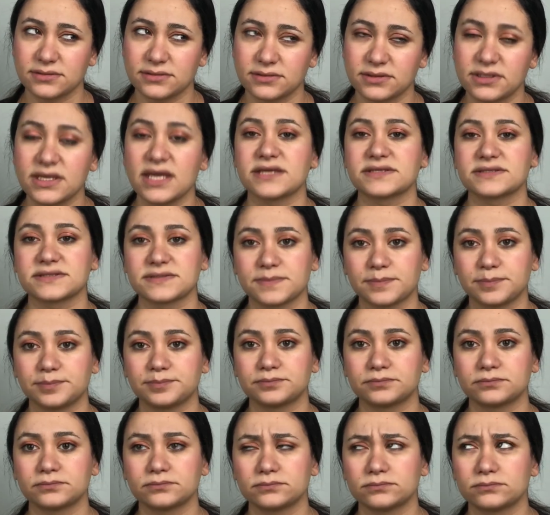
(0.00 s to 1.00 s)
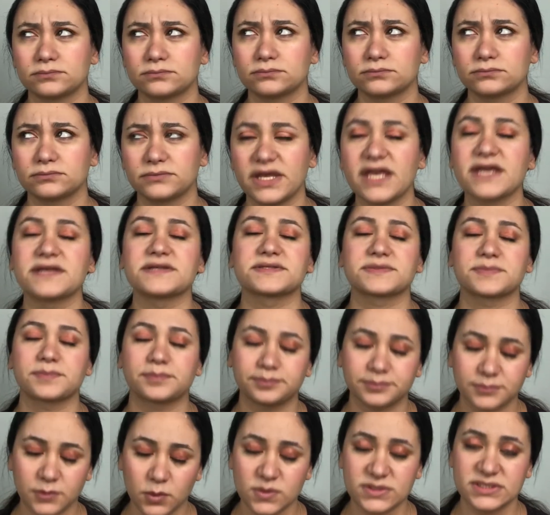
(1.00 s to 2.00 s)
Yes, it
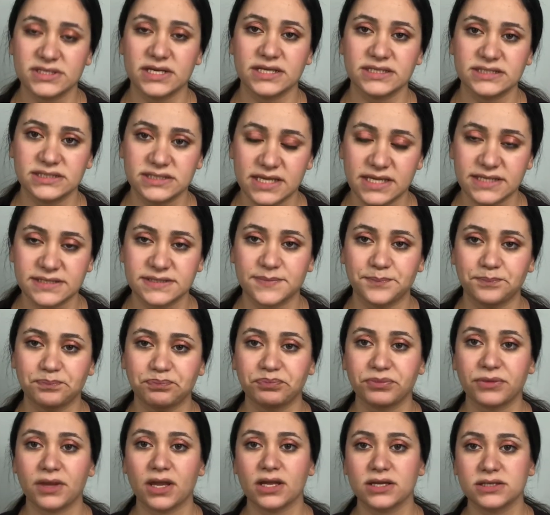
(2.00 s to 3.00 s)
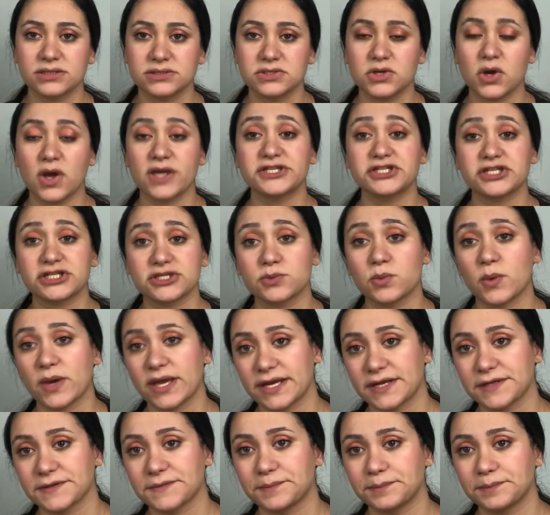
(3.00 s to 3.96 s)
was 90 days. So I just waited.